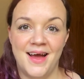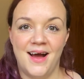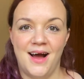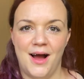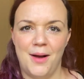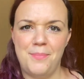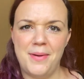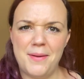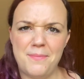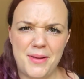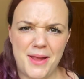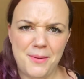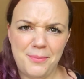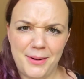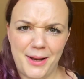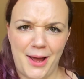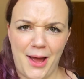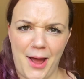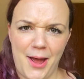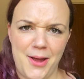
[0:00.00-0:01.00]
I bet people
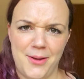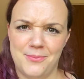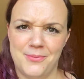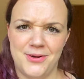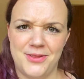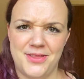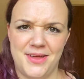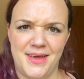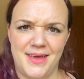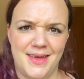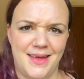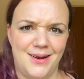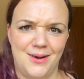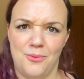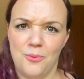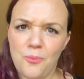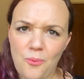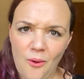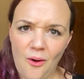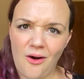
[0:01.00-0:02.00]
at home were thinking,
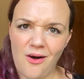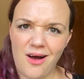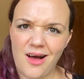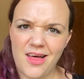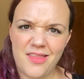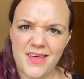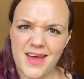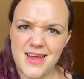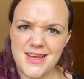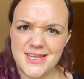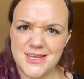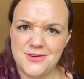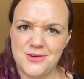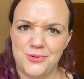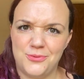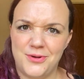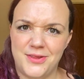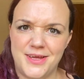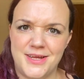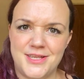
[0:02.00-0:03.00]
what are they doing
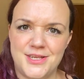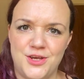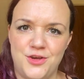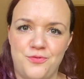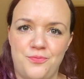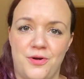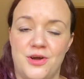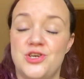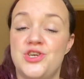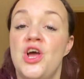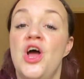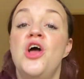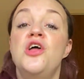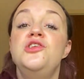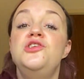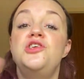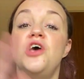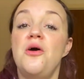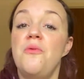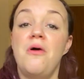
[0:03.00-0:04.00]
with their toothbrush?
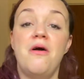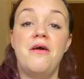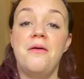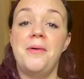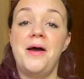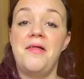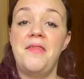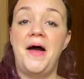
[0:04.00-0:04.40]
Don't worry about